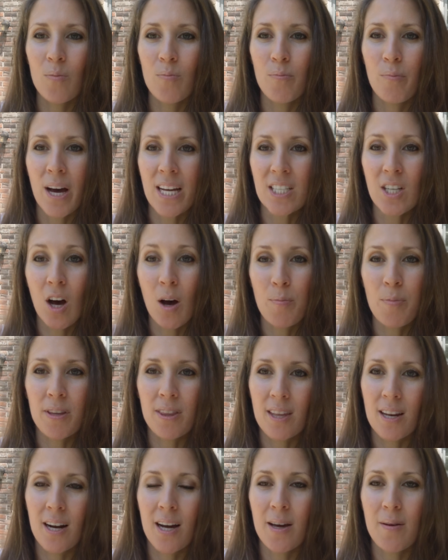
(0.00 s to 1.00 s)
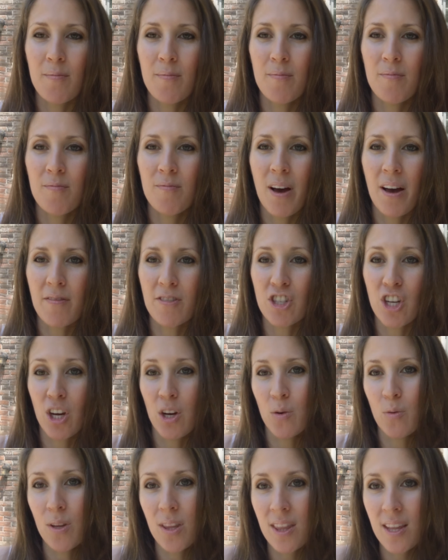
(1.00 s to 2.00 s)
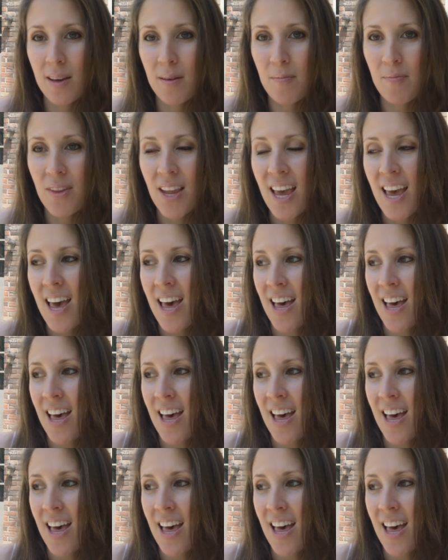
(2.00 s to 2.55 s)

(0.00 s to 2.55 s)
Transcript: my topic that I've shared with them,